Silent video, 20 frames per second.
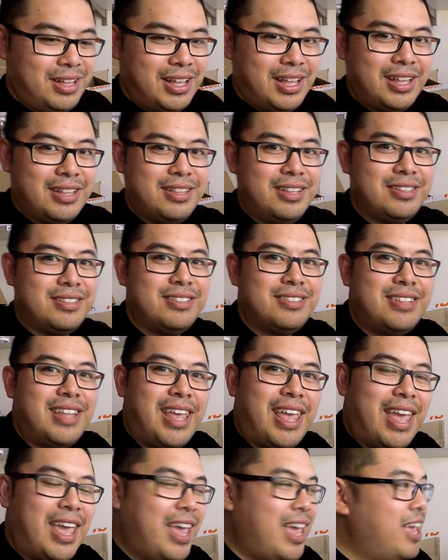This is
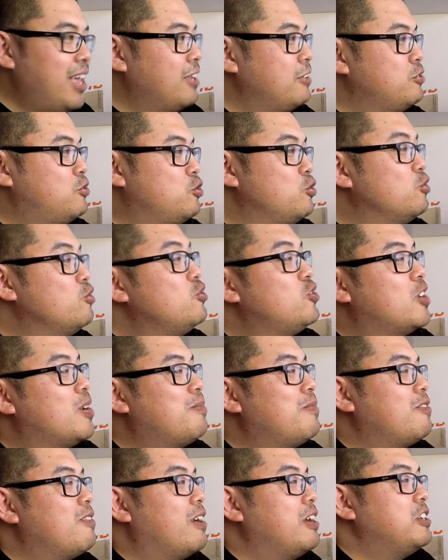the Air Zoom
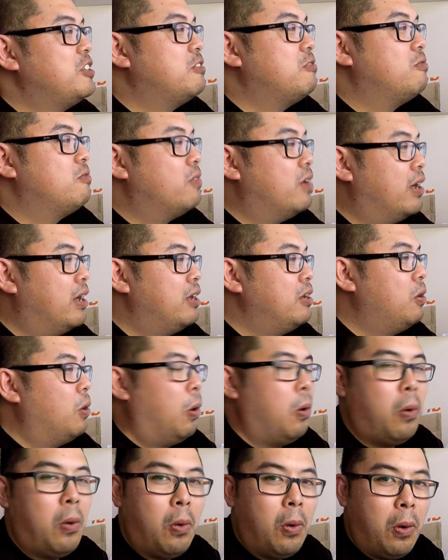Generation 1
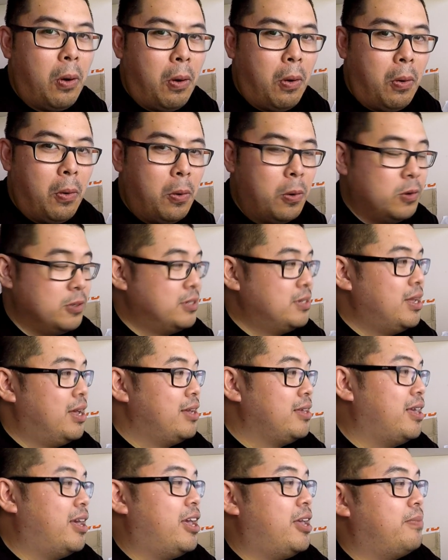All-Star
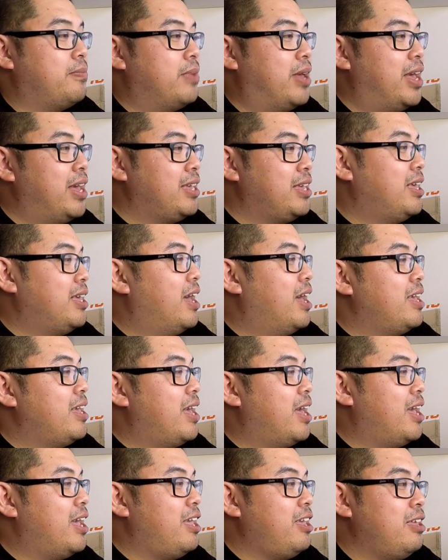Game,
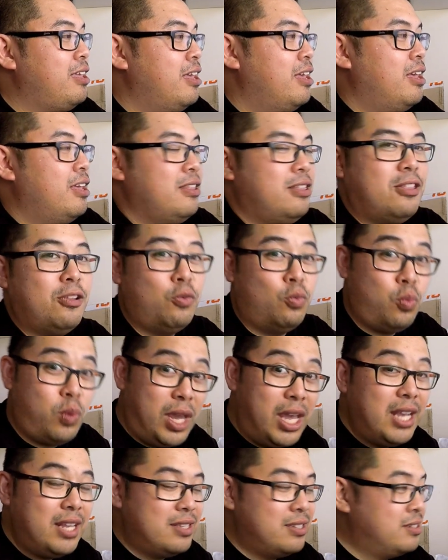aka the
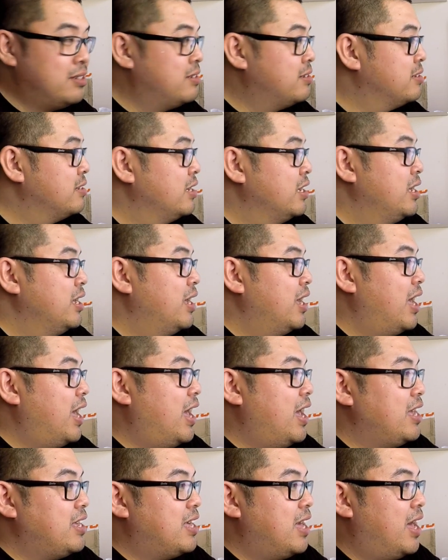Wheats,
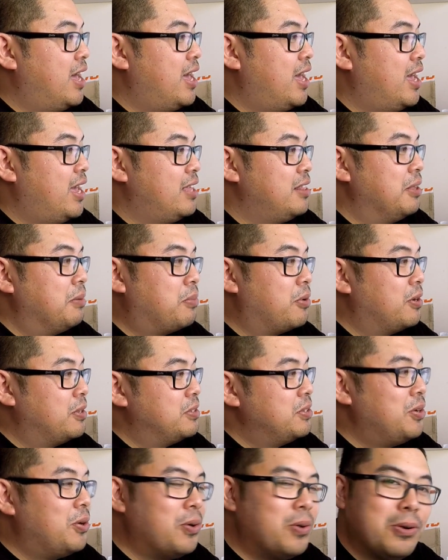aka
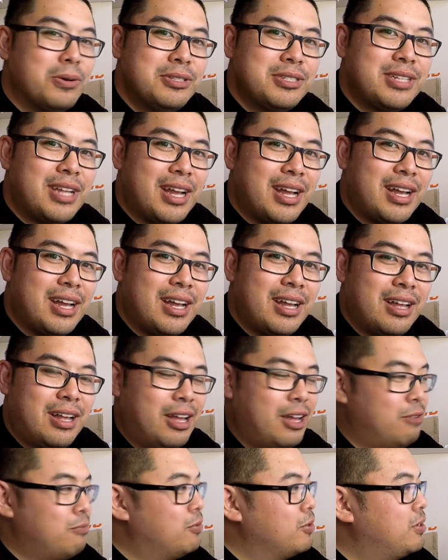LeBron All-Star
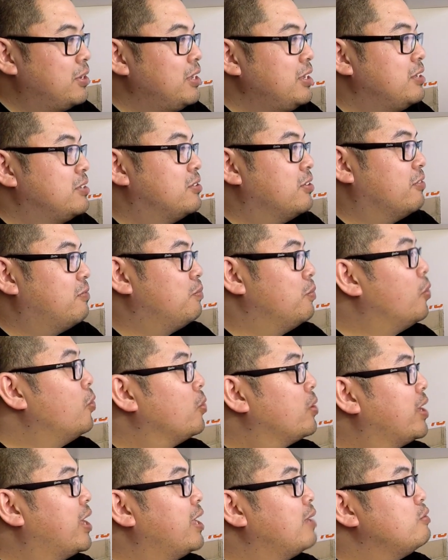Rookie Sophomore
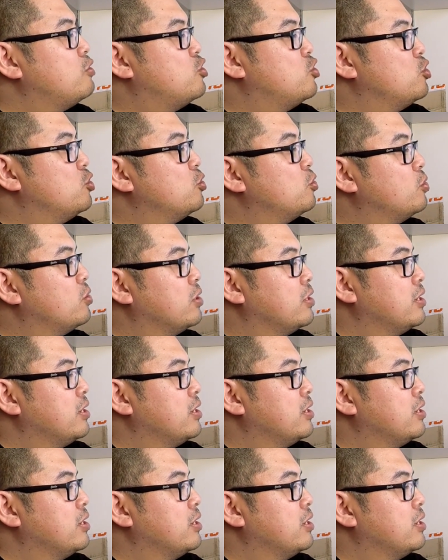Game shoe.